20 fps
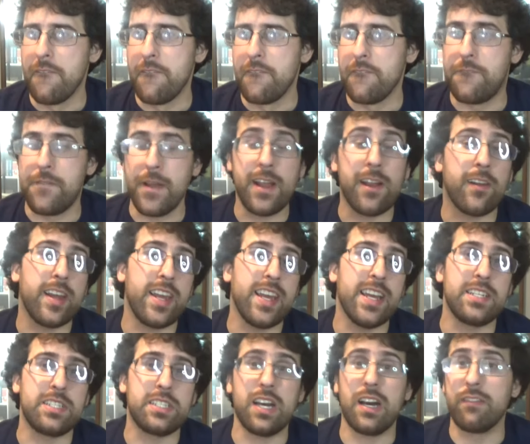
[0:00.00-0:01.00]

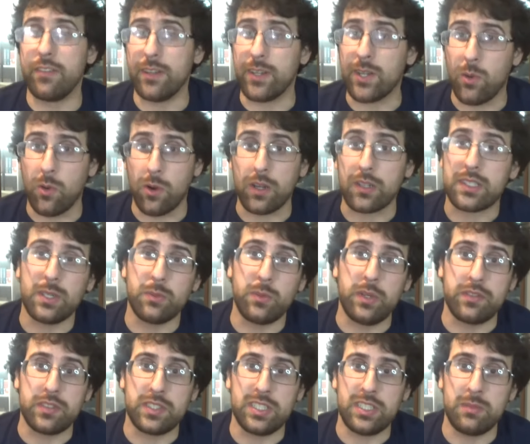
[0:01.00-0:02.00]
variant of a quirk that
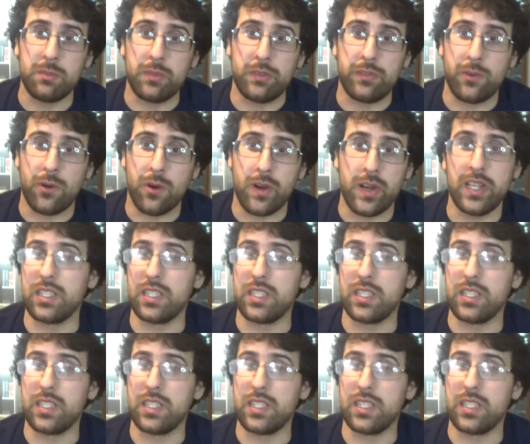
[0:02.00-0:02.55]
we've seen before,